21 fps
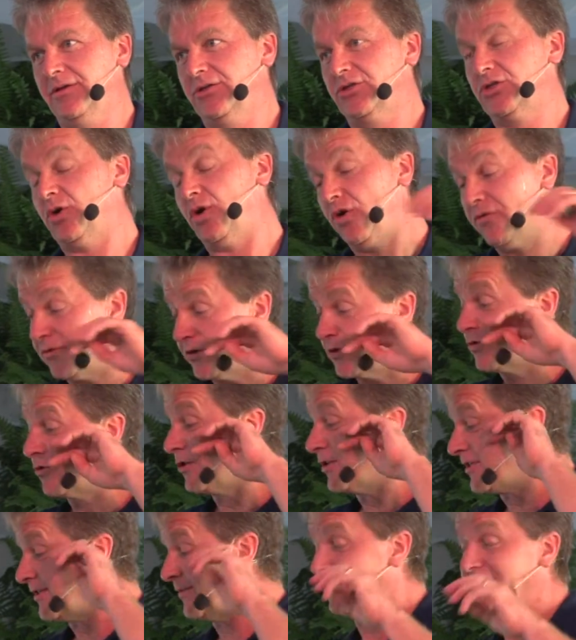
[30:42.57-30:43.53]
So
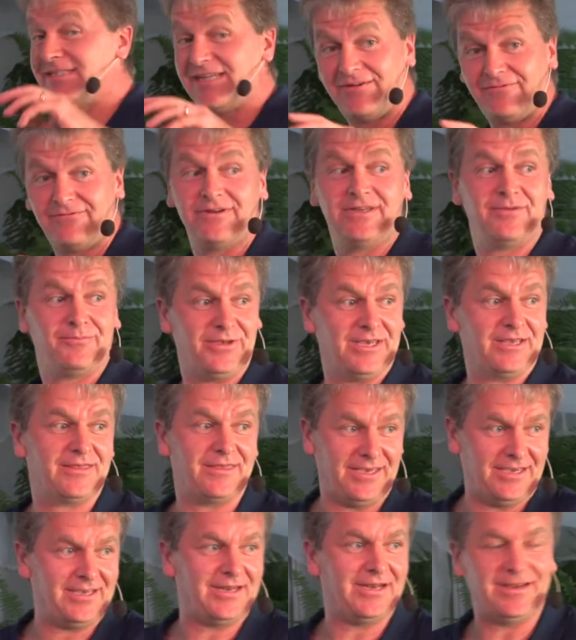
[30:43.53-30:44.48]
over-tourism is definitely a big
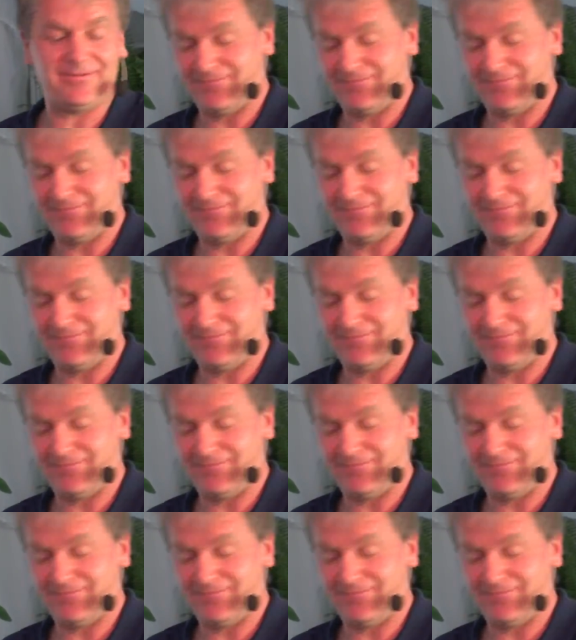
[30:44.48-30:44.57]
thing, and